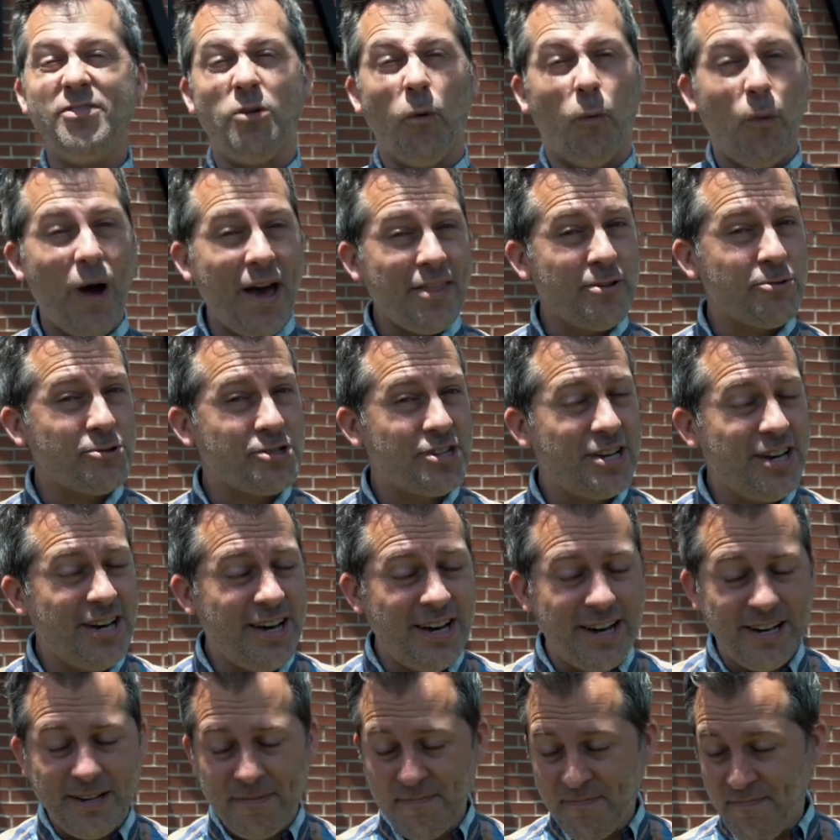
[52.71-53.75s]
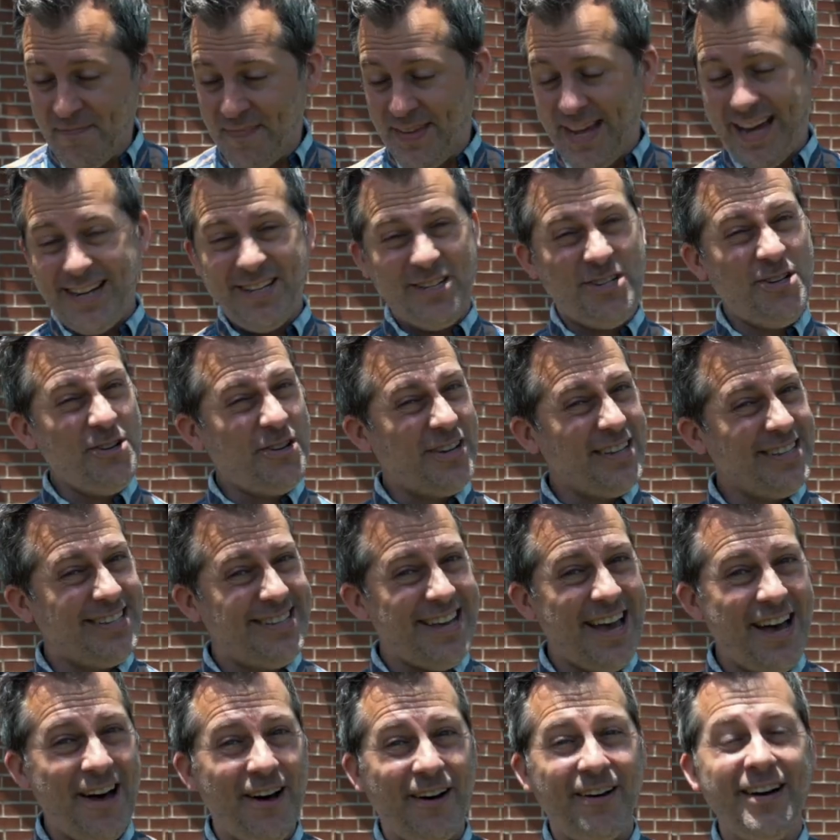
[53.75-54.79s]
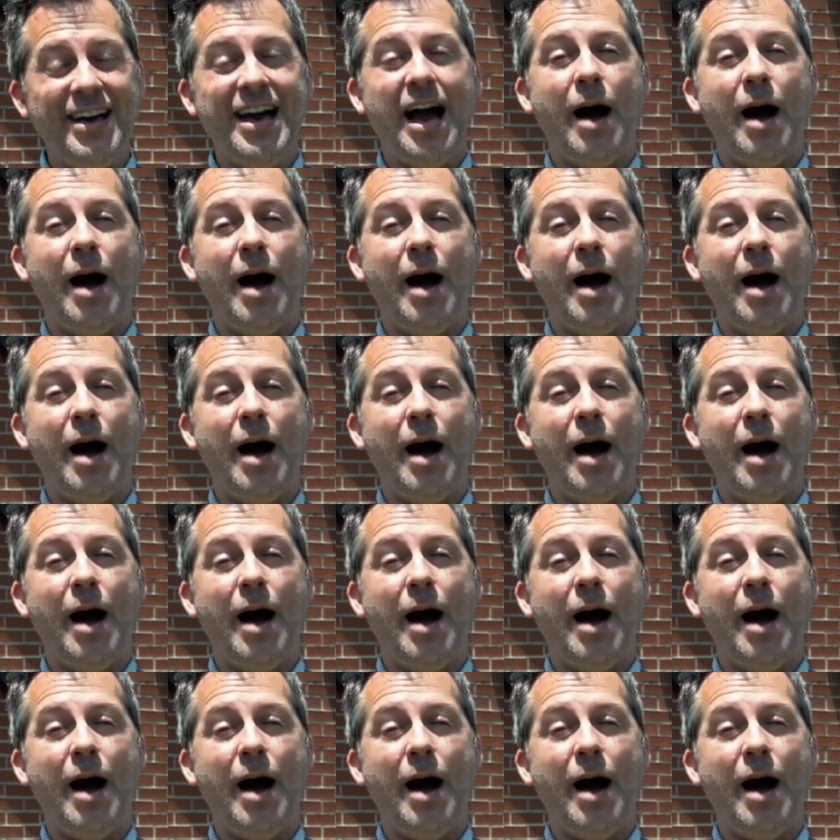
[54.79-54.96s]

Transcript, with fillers: The weather's good, and as you can tell,